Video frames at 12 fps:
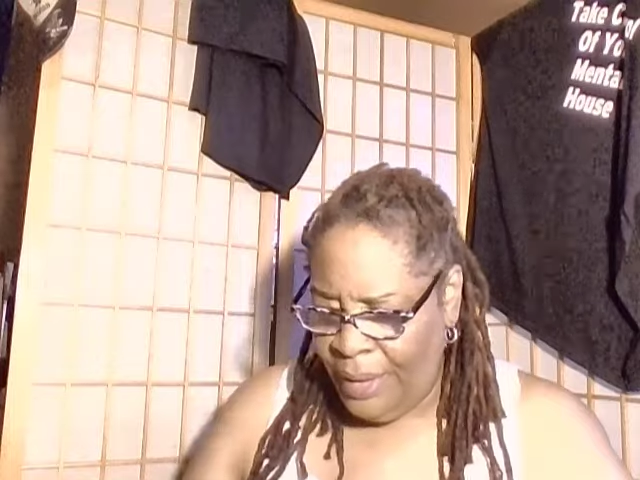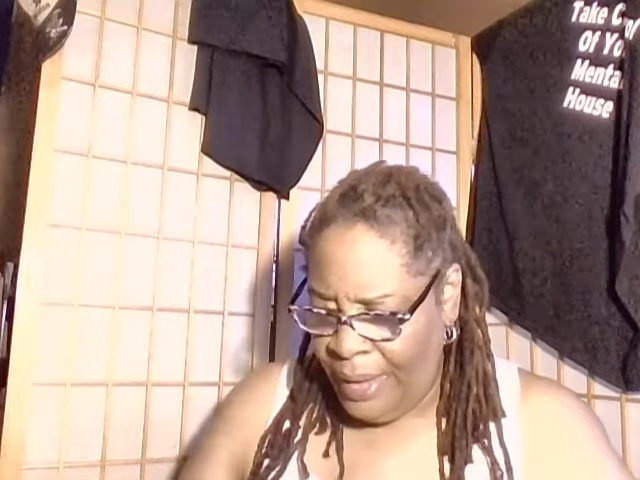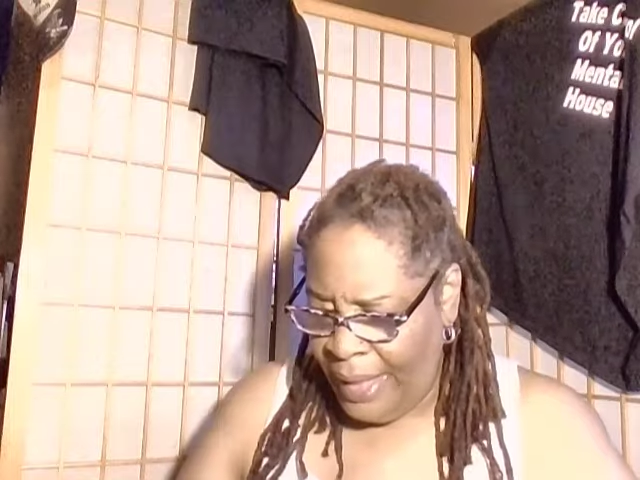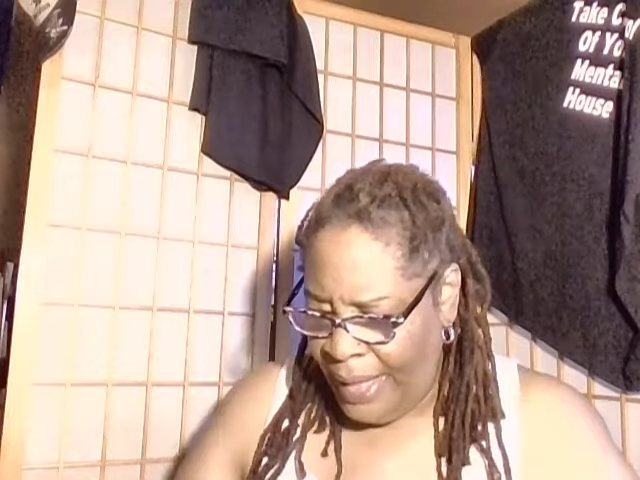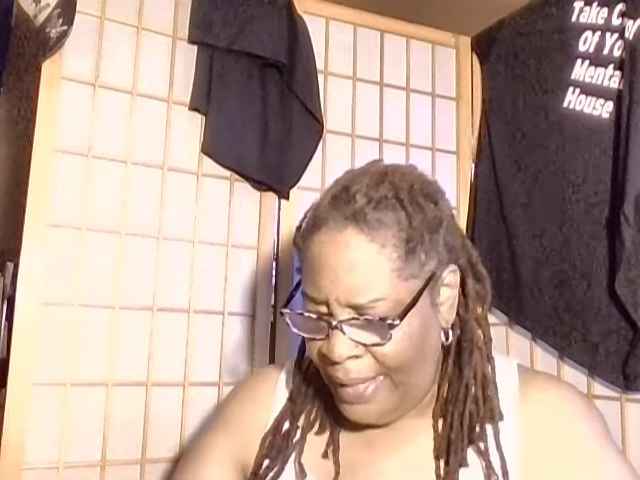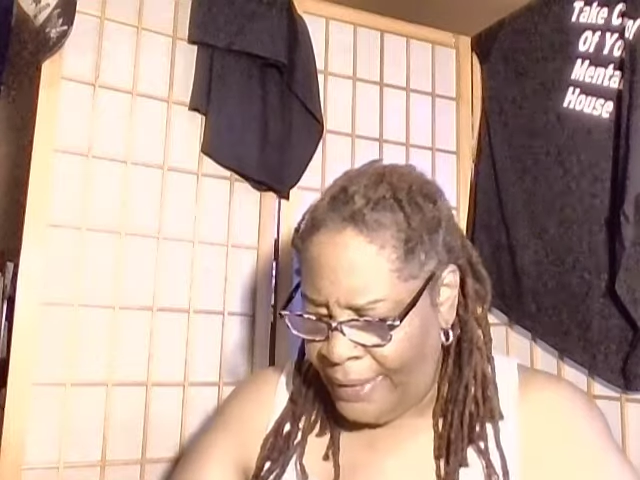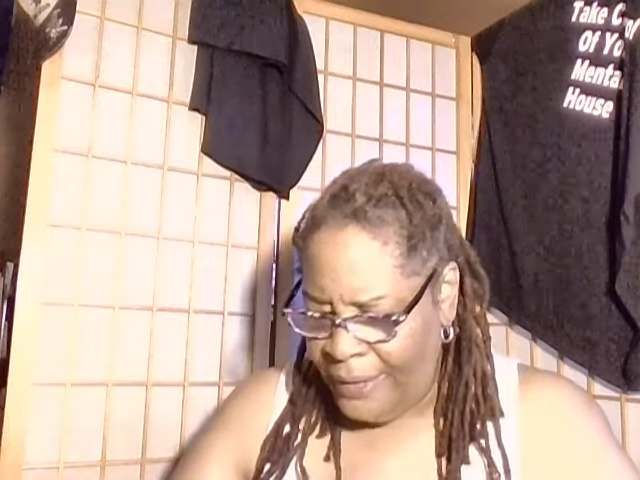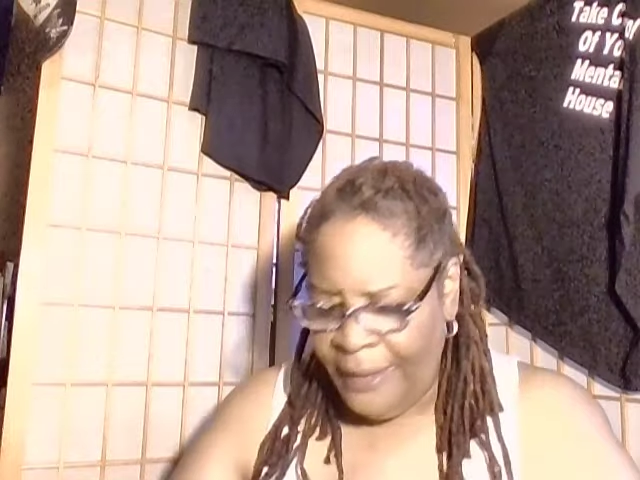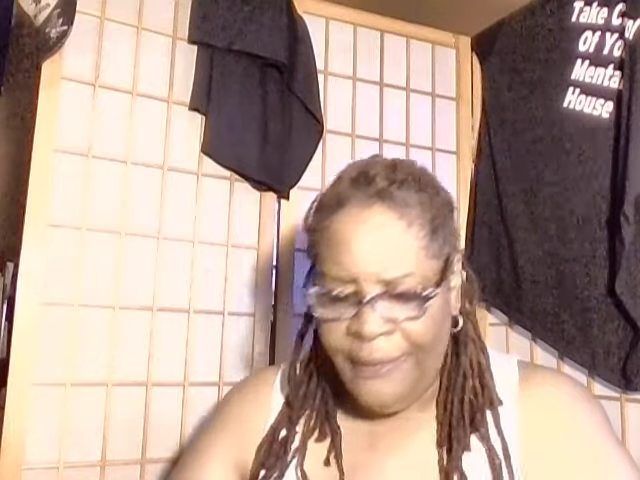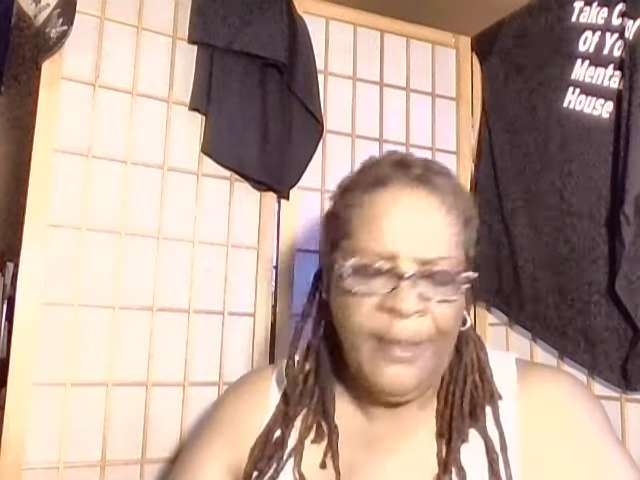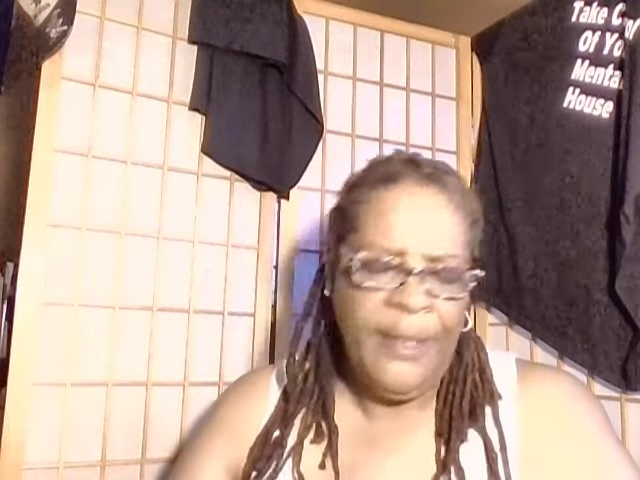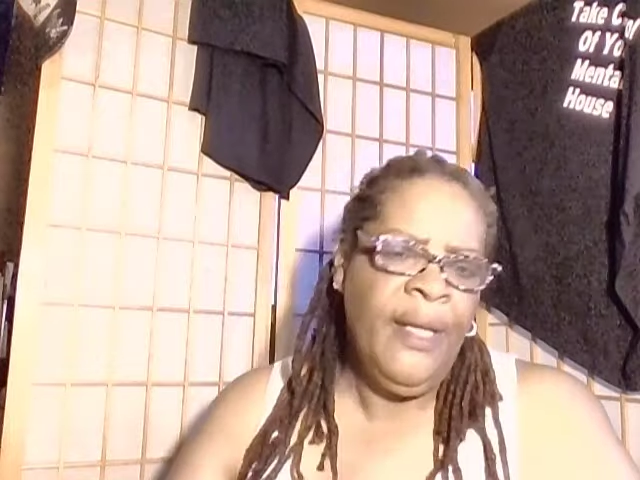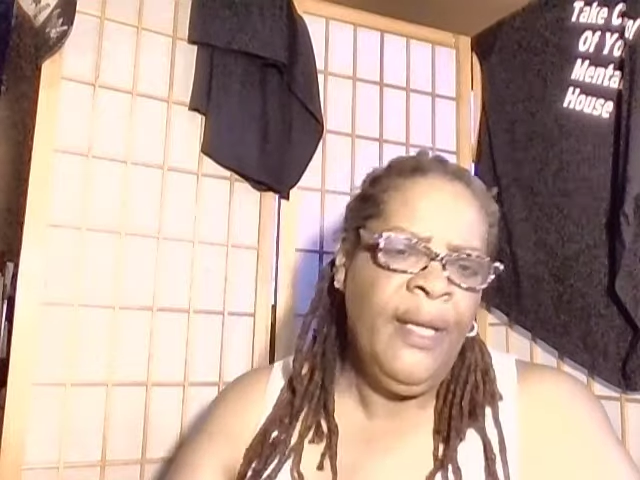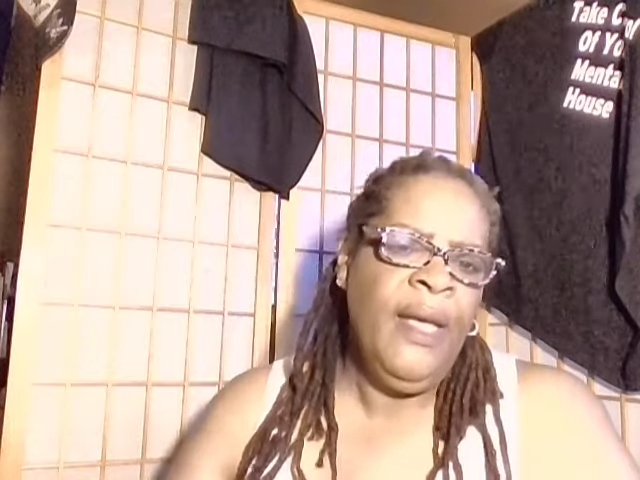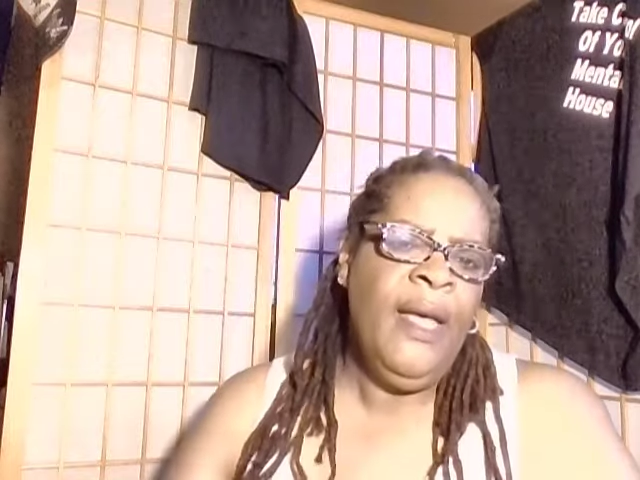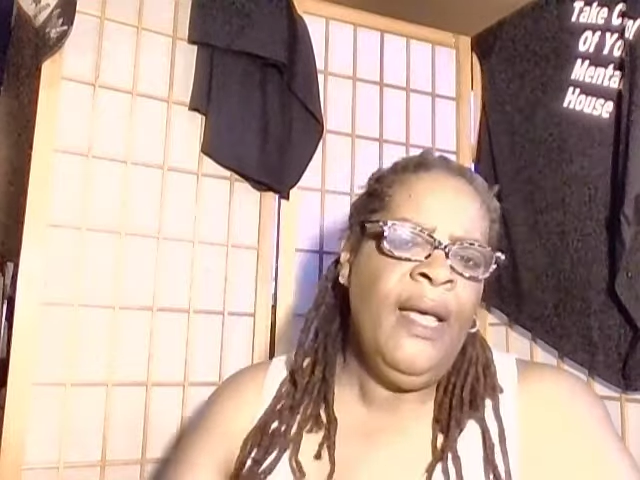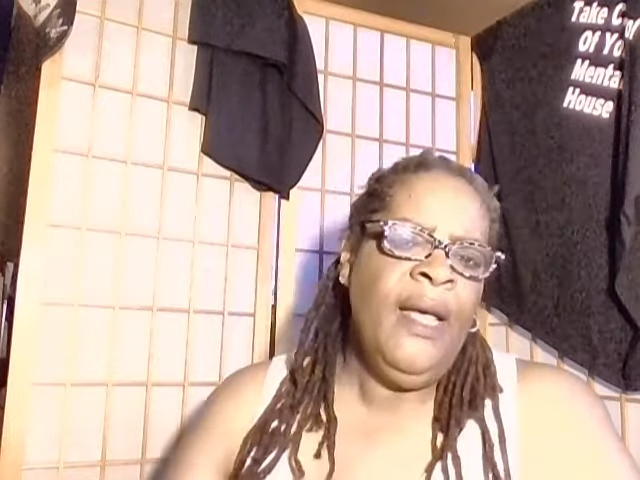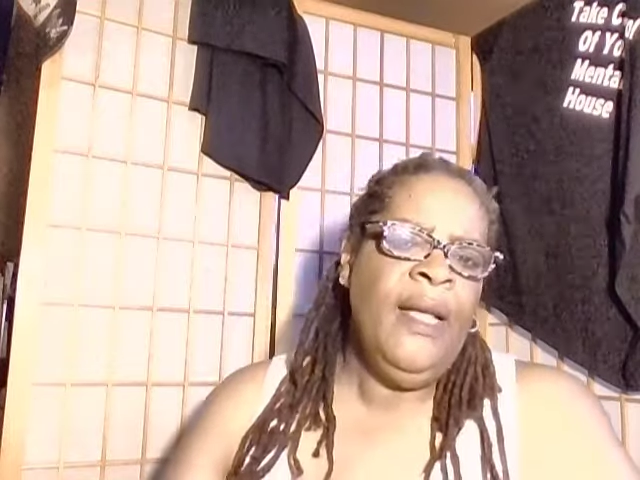the
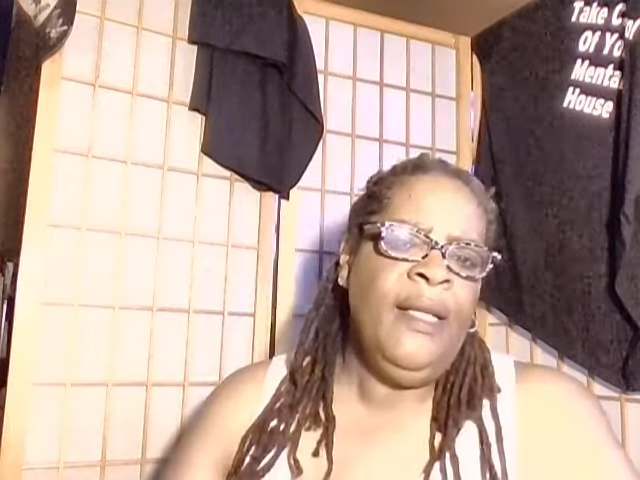activity.